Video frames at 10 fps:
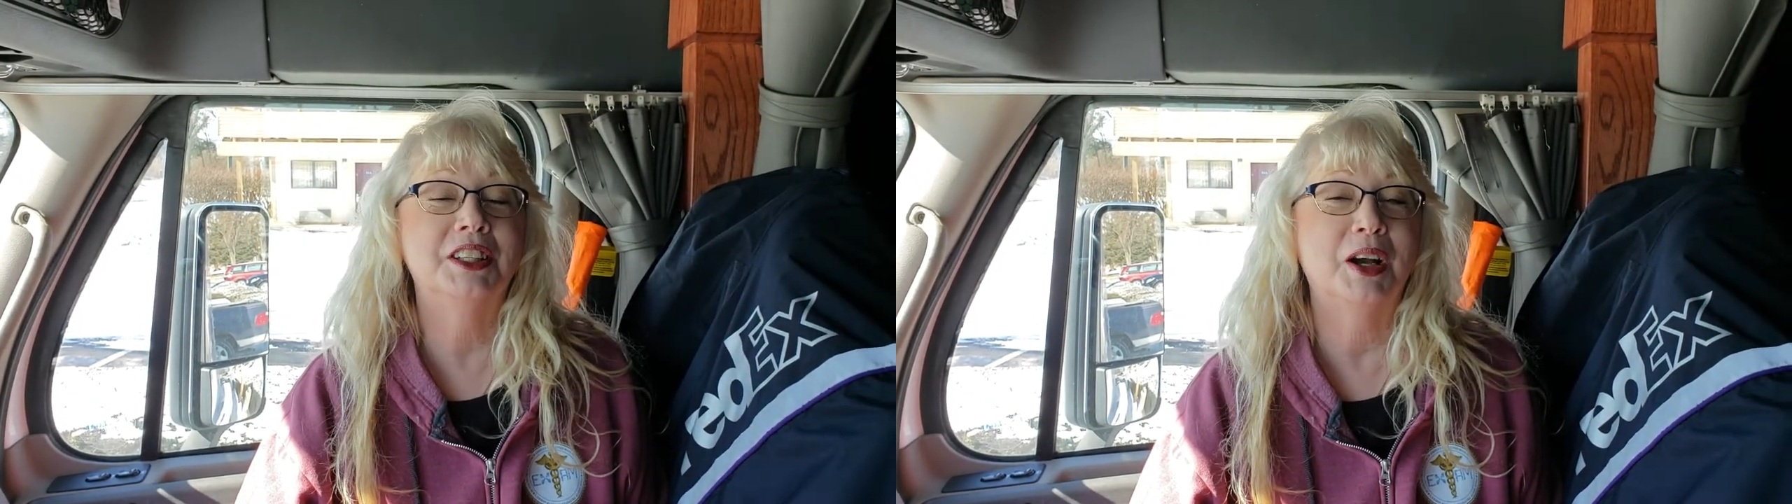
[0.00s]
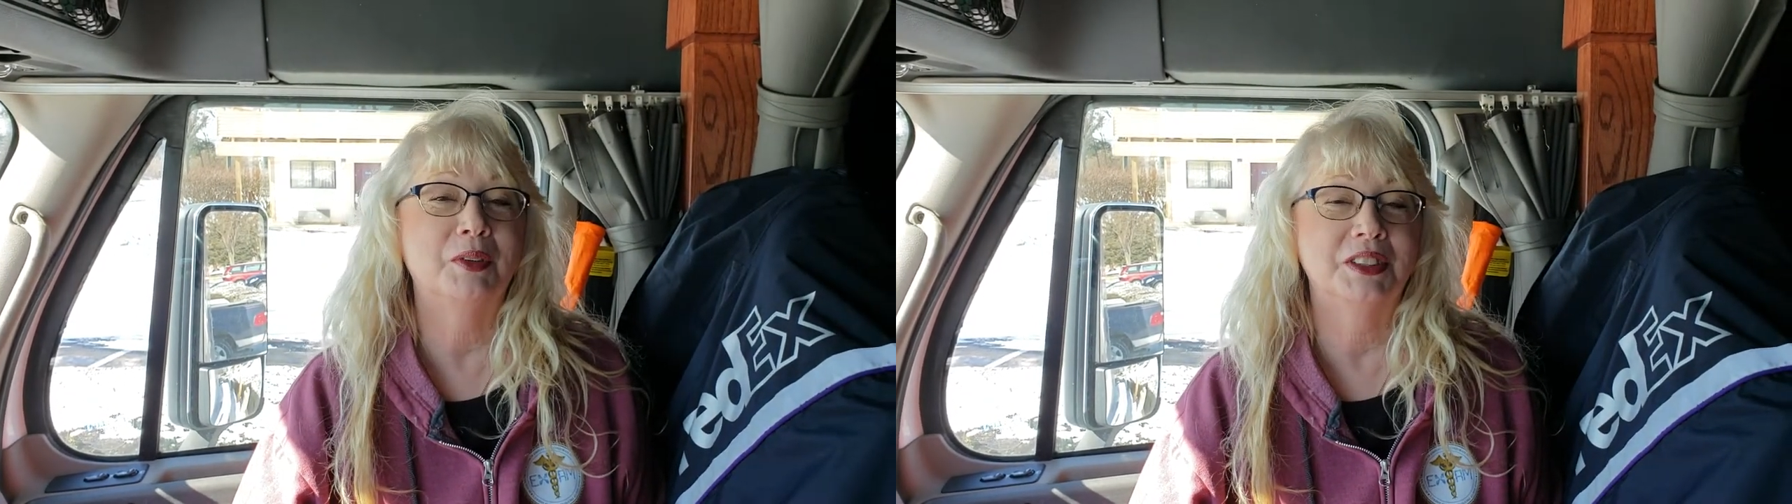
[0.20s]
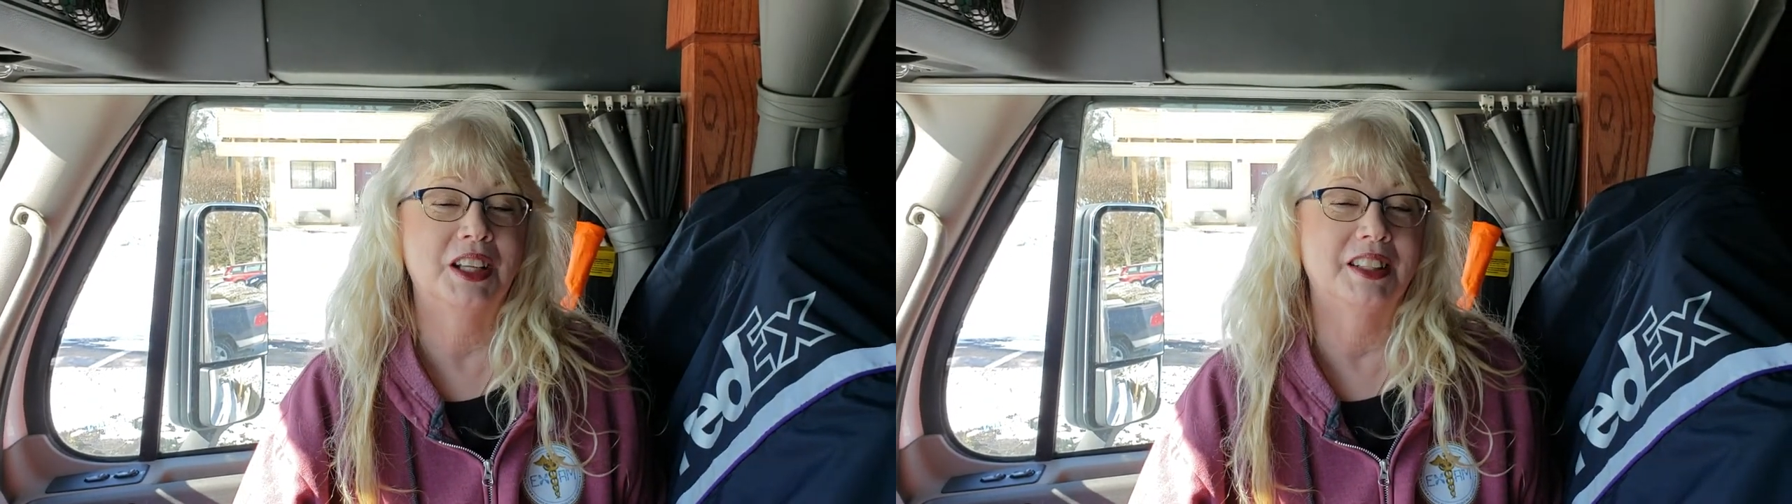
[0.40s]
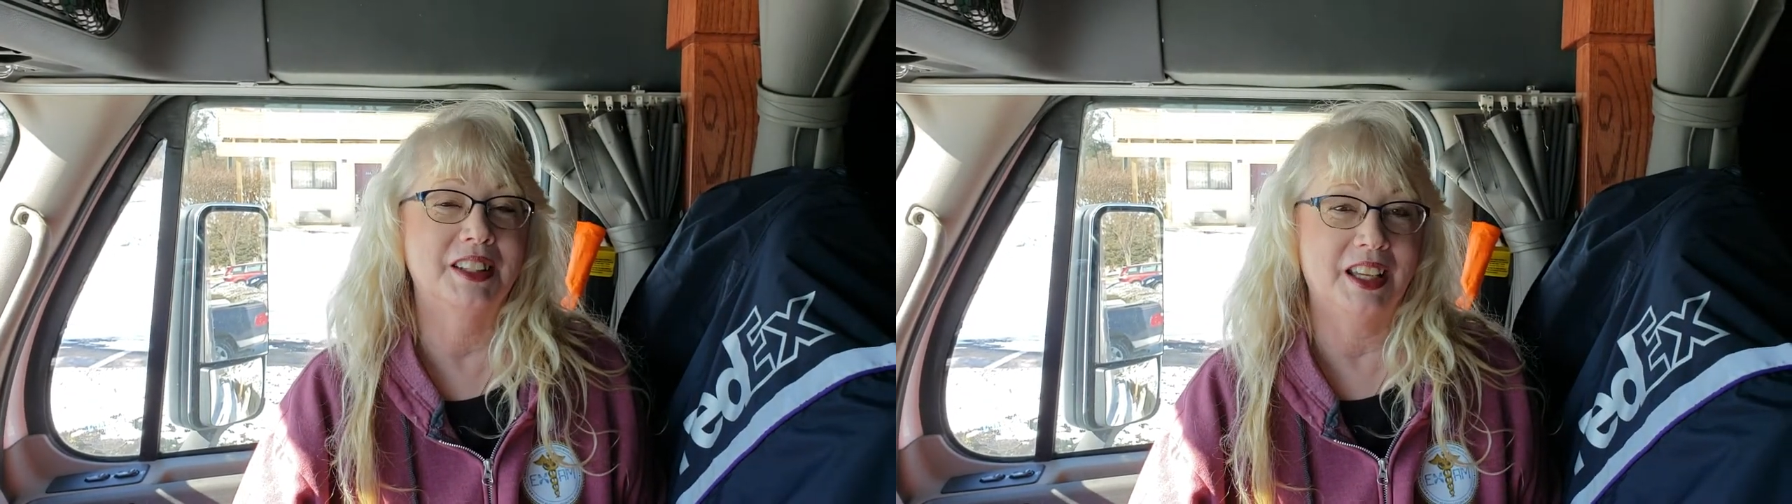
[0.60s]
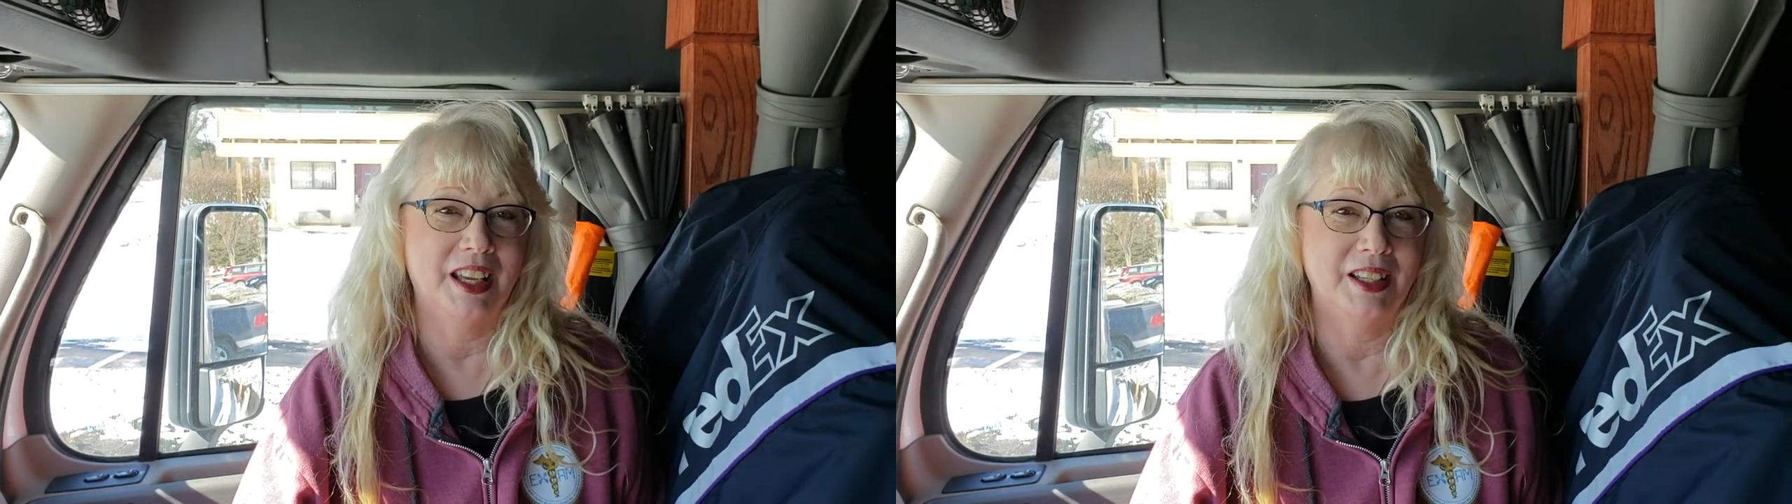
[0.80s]
that that was not
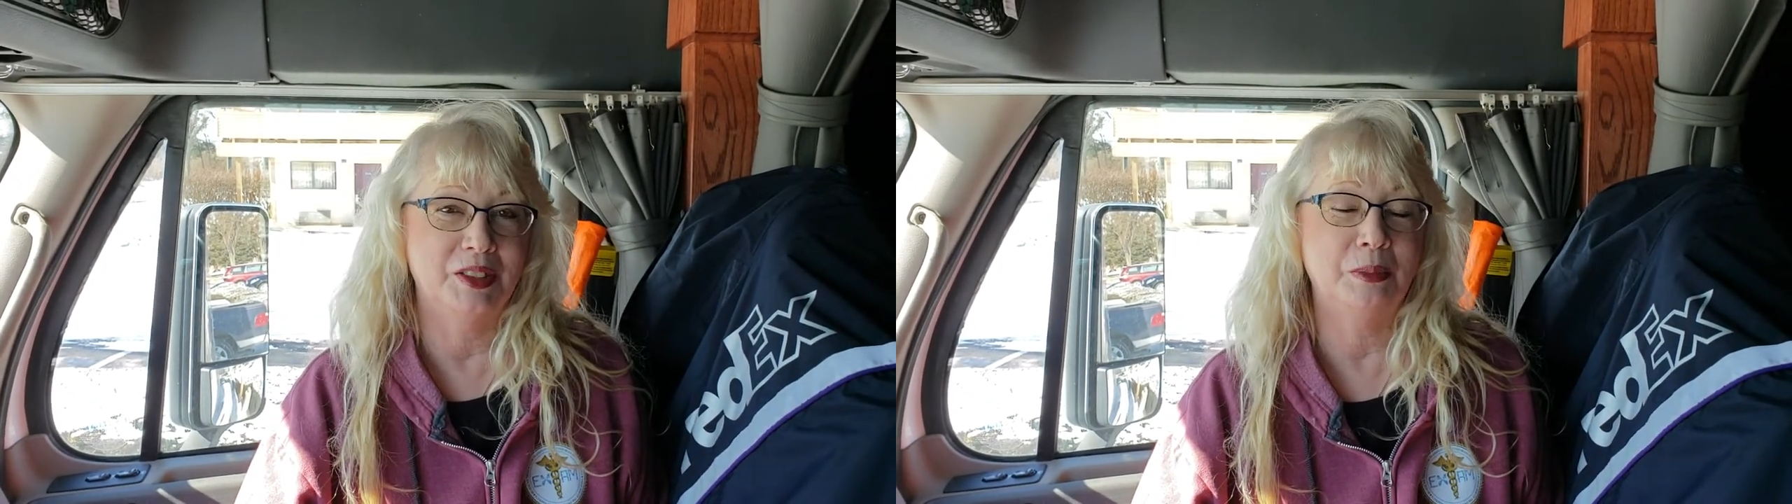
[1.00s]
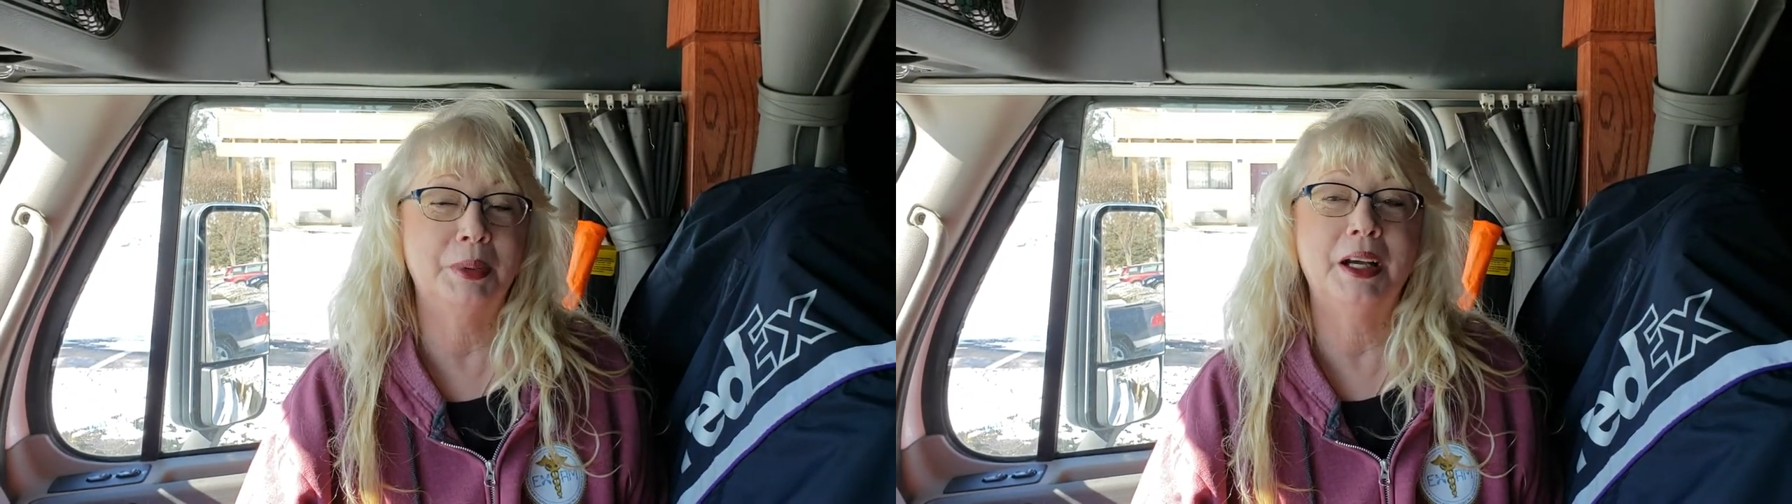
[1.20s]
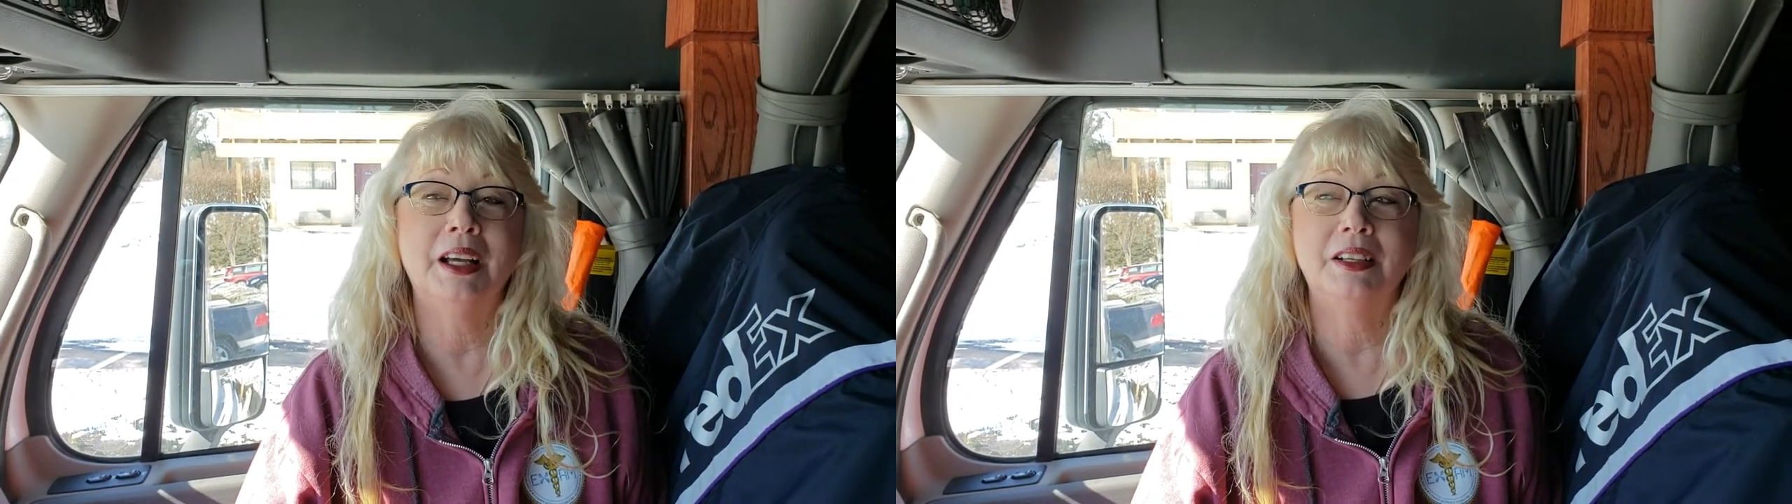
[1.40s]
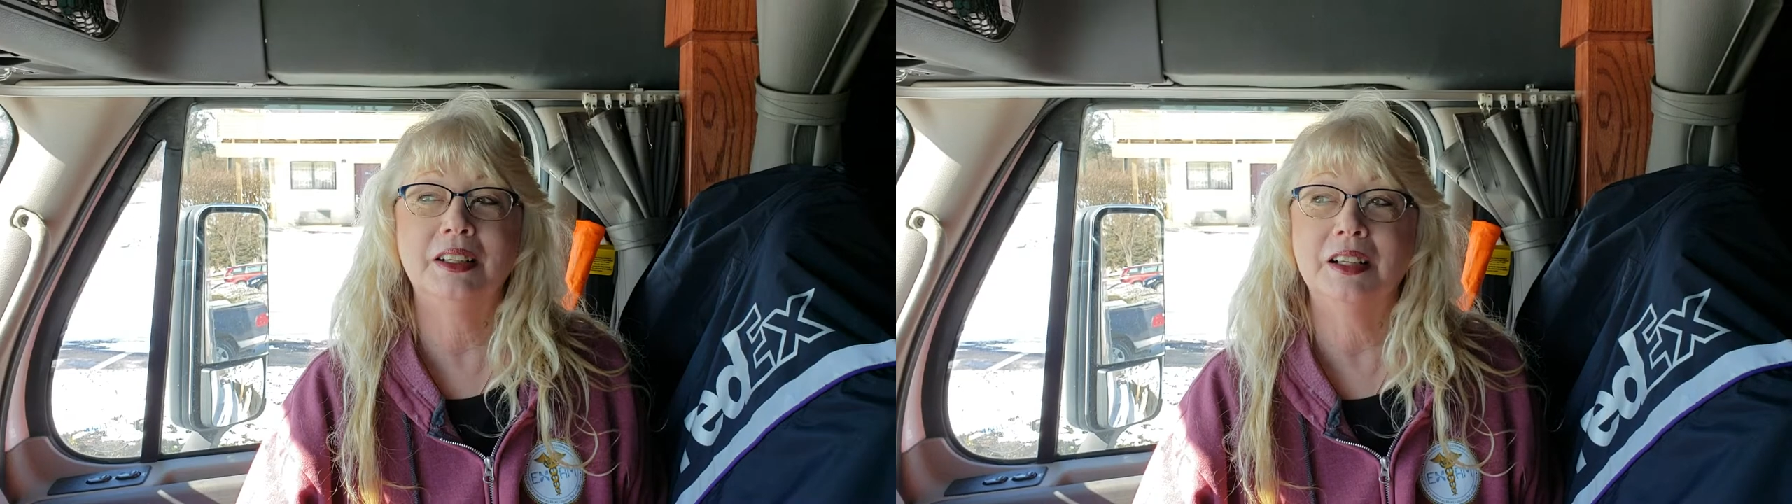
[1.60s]
the case, but